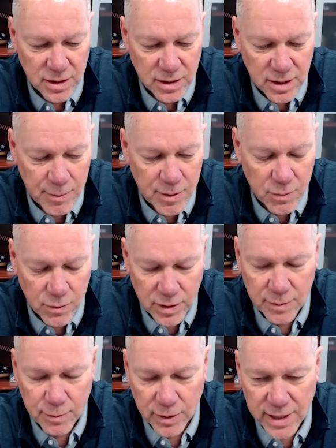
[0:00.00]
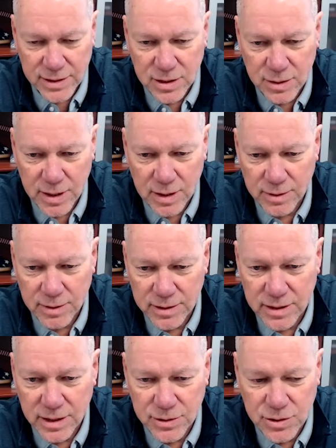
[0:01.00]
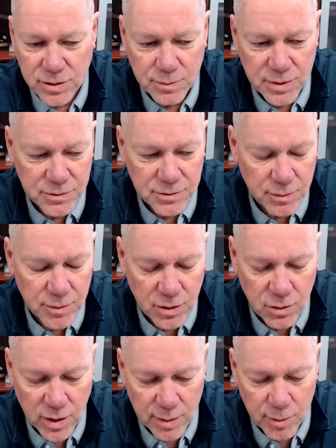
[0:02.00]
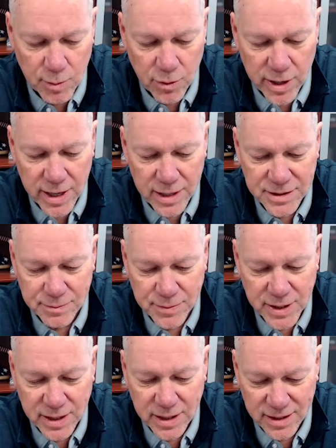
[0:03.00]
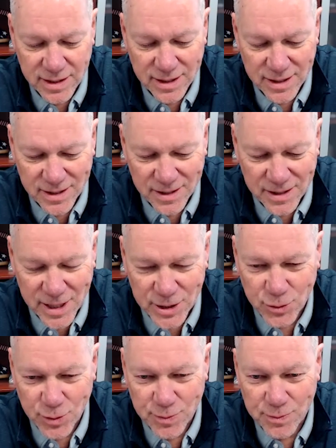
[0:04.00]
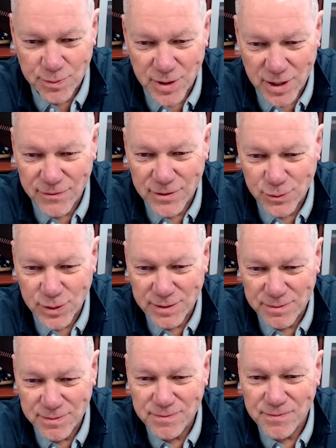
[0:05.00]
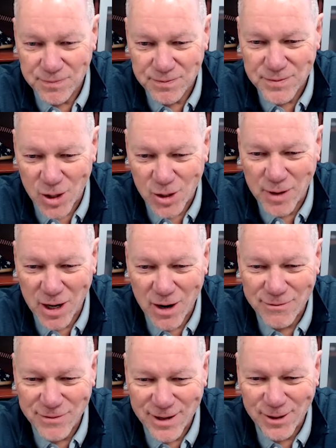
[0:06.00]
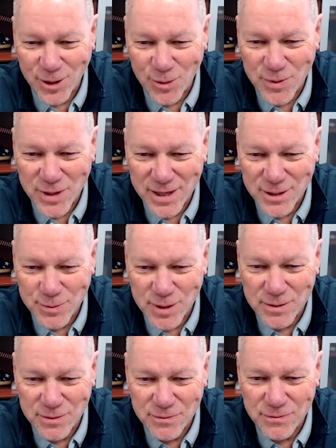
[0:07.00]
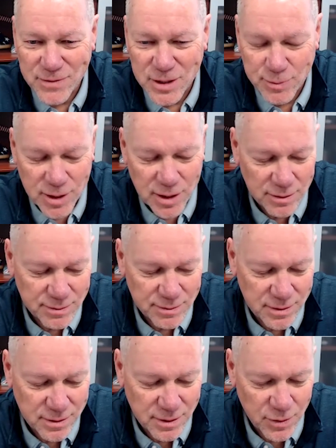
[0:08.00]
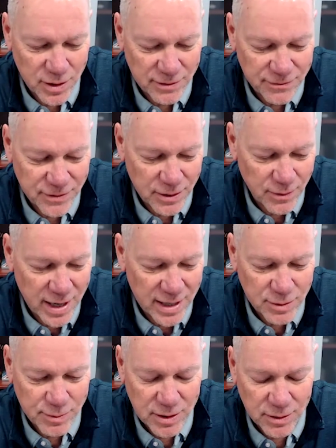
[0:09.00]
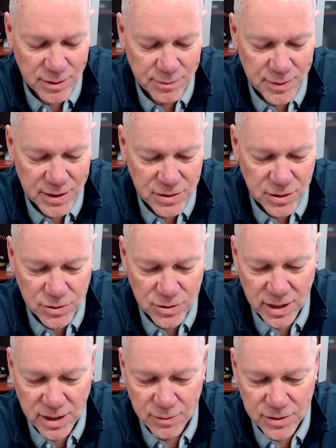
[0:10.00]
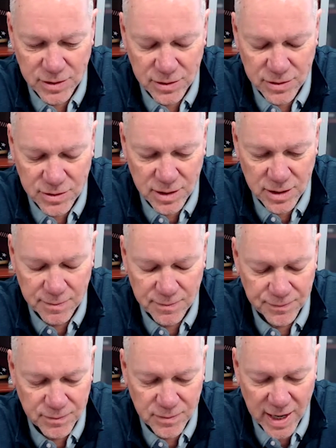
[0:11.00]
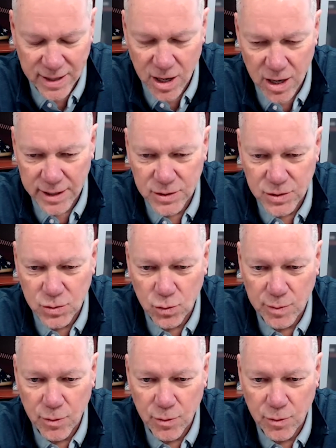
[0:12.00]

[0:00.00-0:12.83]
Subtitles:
I've been really blessed to be able to touch some incredible brands, and being a history buff, as we talked about off air a little bit. It's been a really fun ride to be able to be associated with such iconic historic